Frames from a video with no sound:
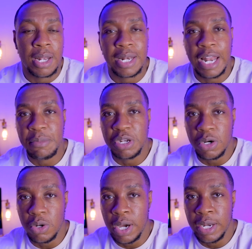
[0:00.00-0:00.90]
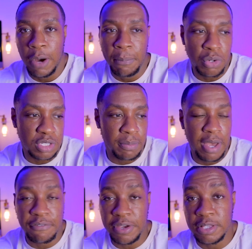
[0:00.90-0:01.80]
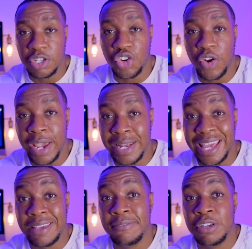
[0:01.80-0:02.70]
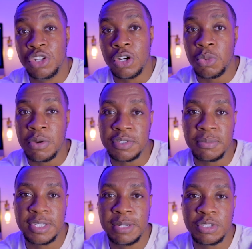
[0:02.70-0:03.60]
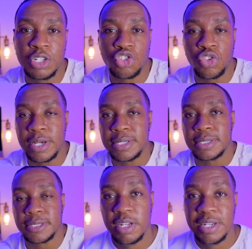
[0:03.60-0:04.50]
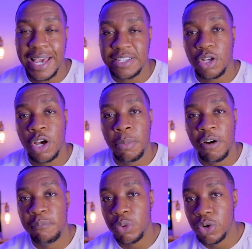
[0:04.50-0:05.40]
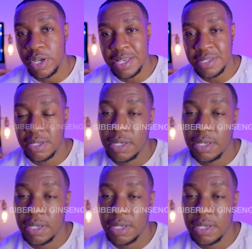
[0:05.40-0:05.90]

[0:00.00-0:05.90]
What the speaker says: let me know and I'll put some effort into creating a video with some tips and tricks. The next herb I bought is